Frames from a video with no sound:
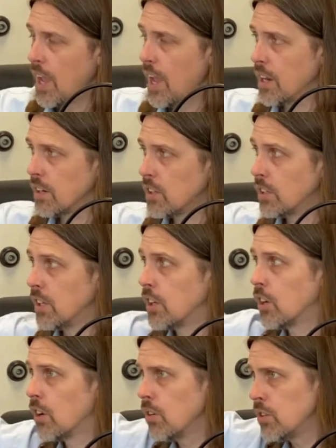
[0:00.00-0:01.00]
and can
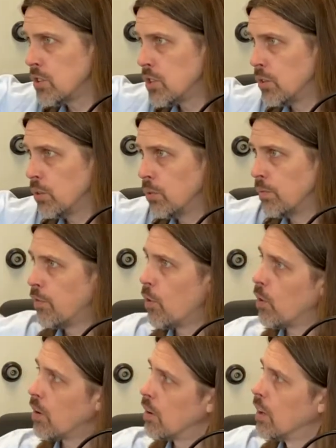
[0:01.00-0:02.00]
encourage you
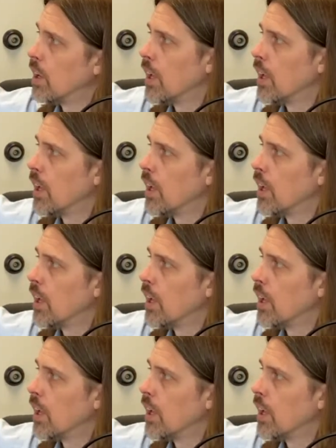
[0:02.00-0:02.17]
for,